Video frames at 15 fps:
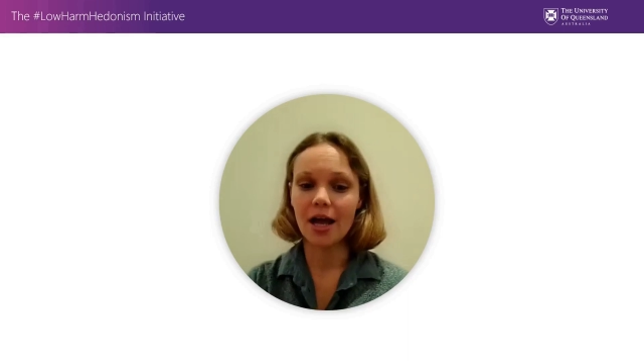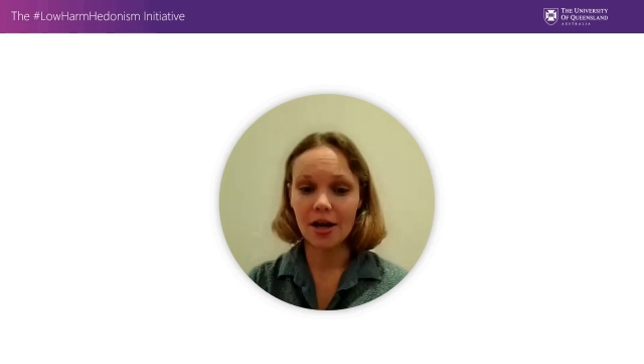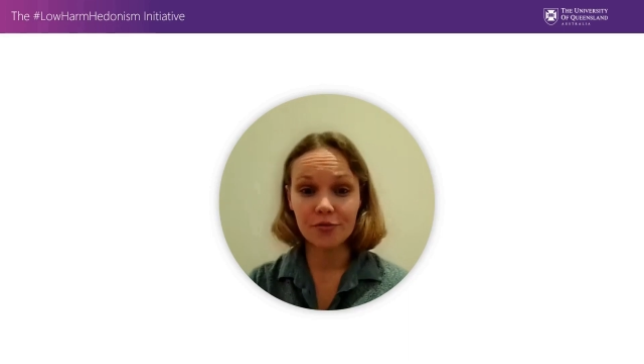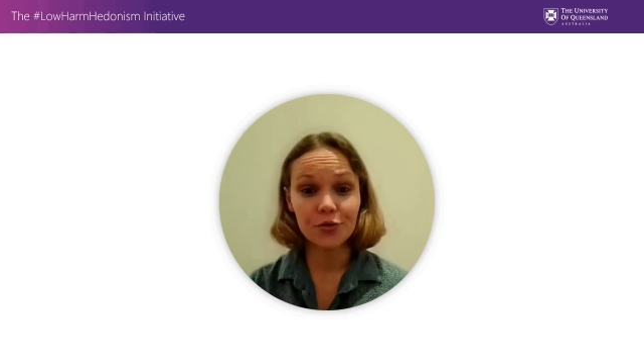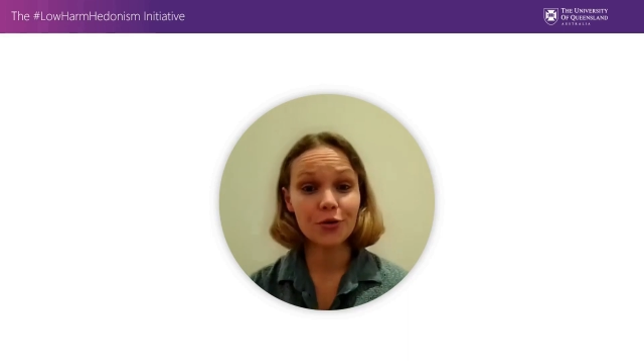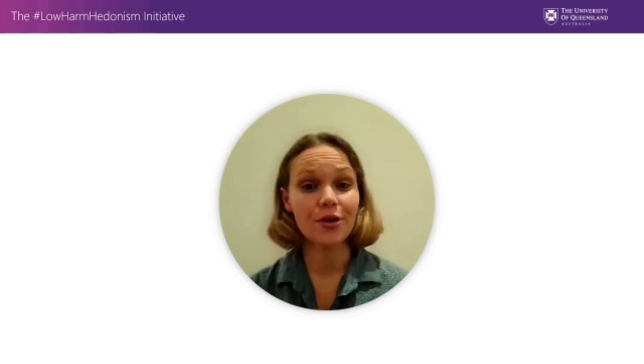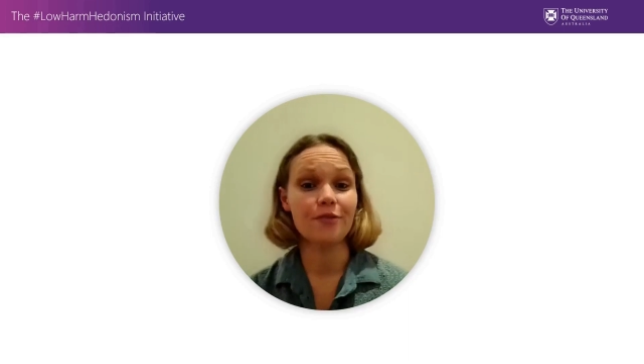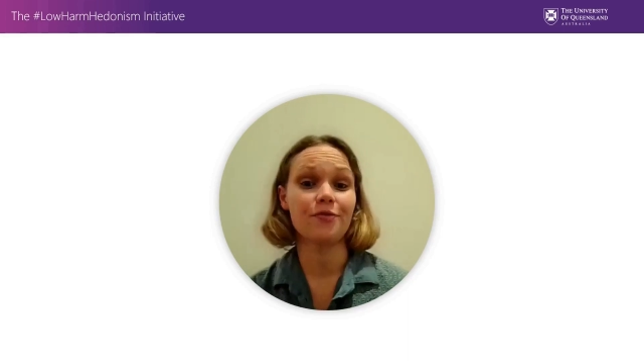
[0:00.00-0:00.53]
Have
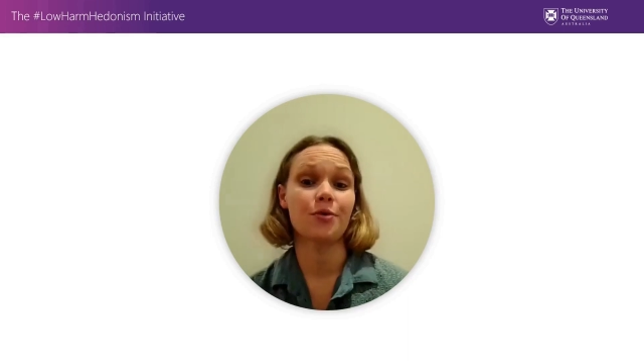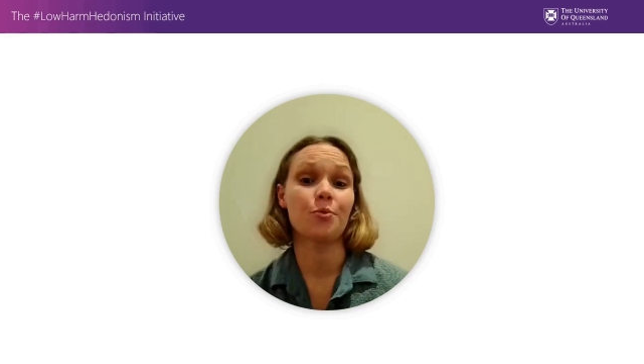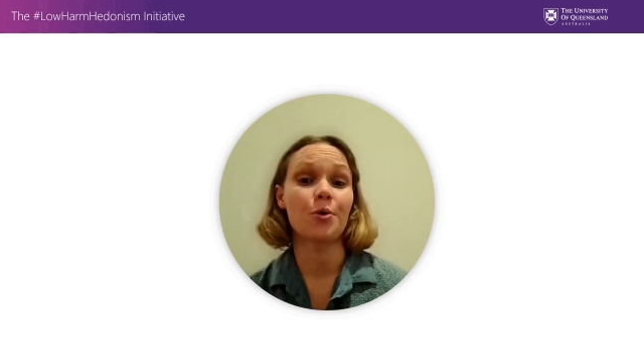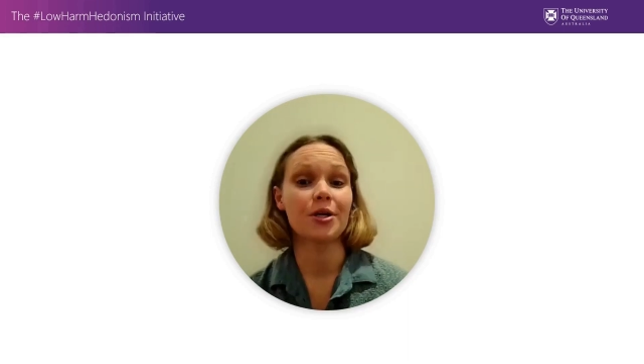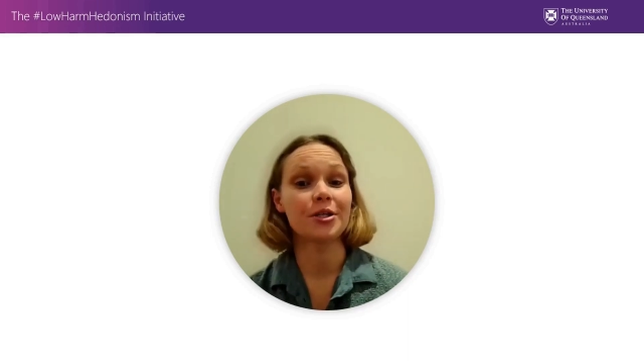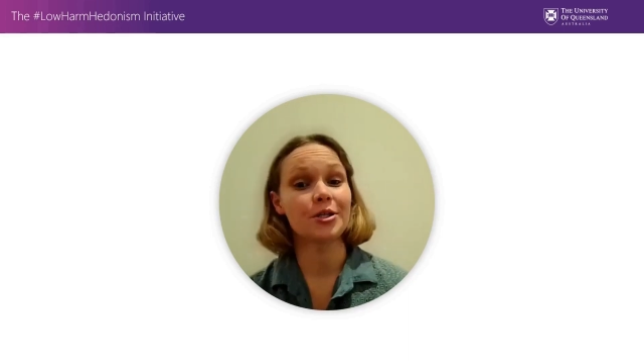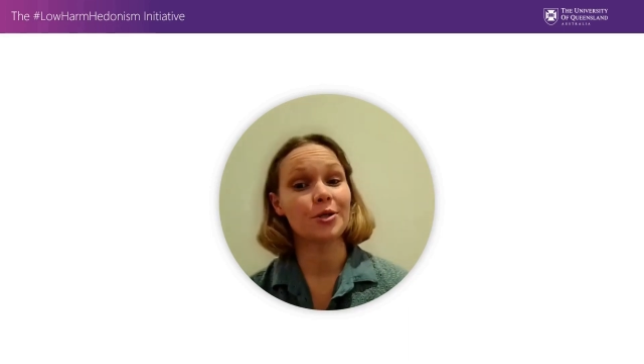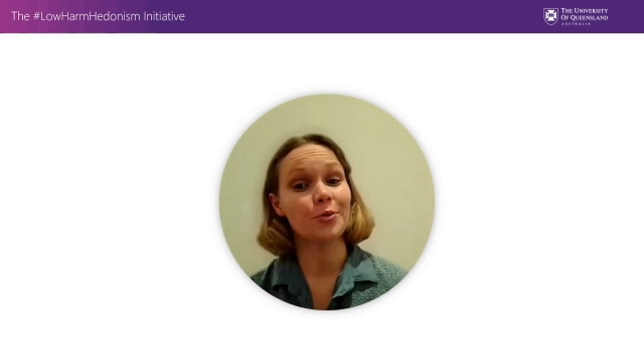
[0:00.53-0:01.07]
you ever
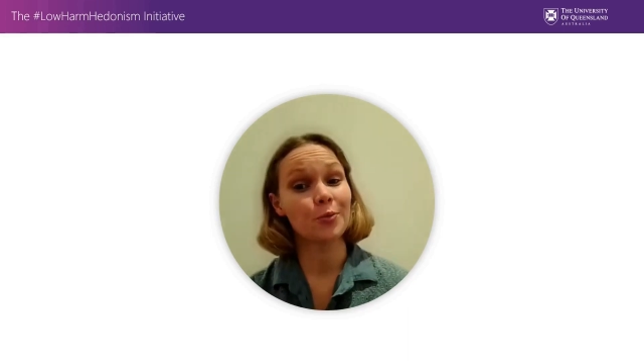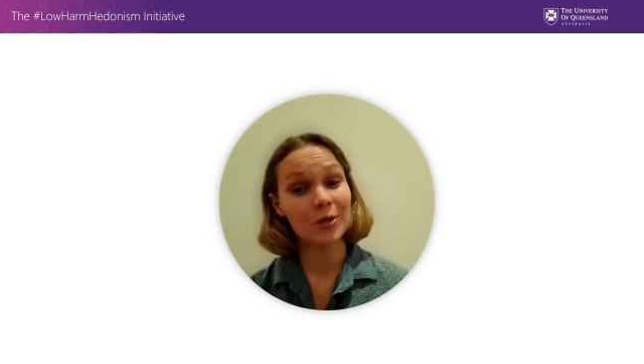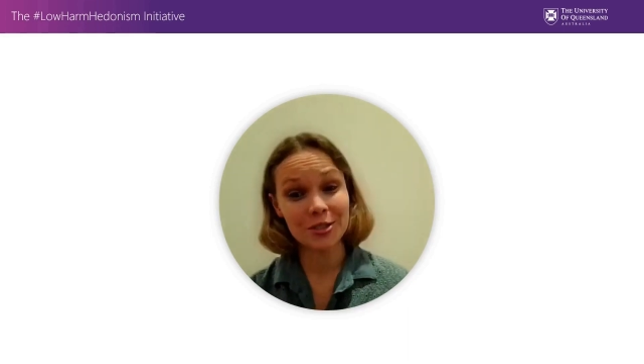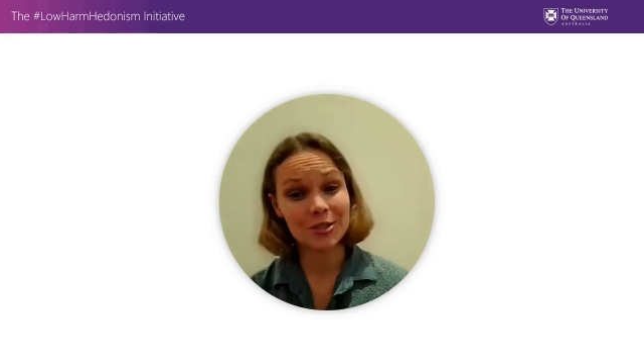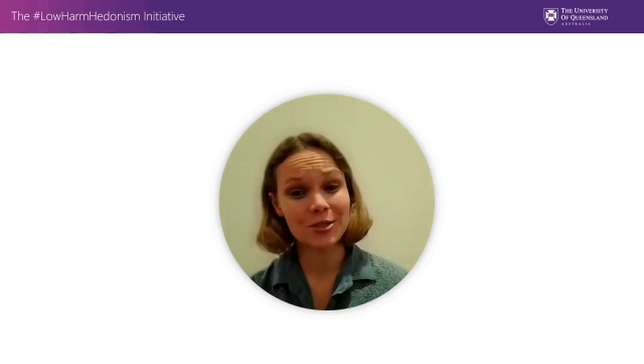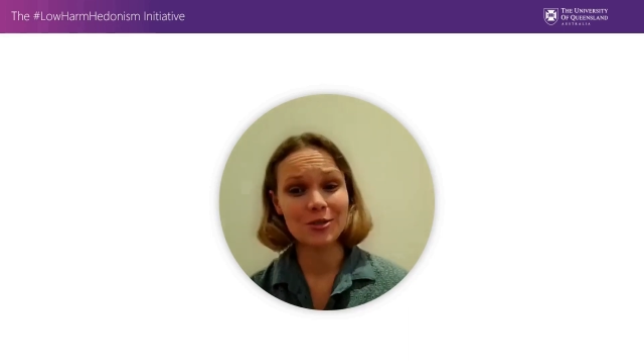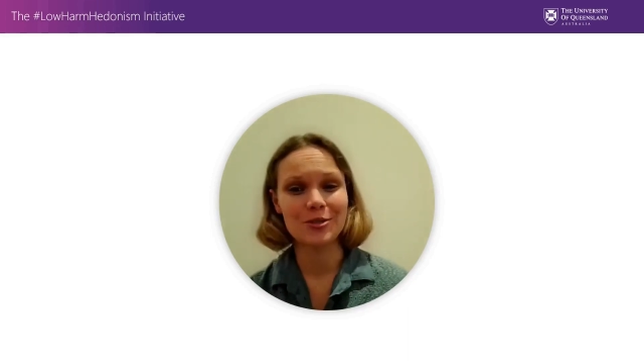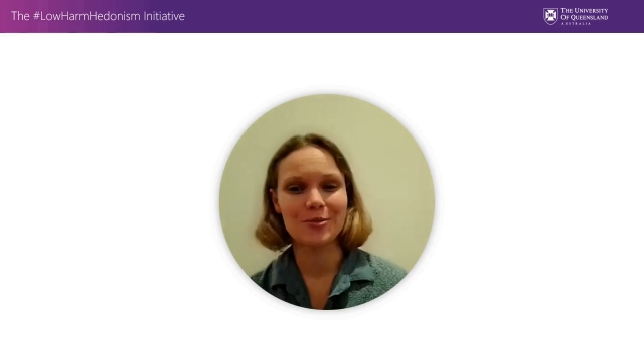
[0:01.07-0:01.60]
wondered
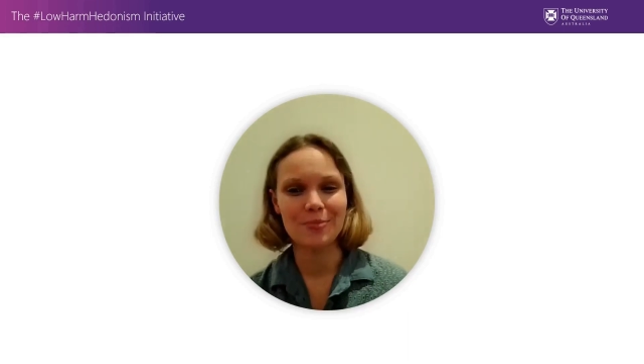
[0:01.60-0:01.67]
what's so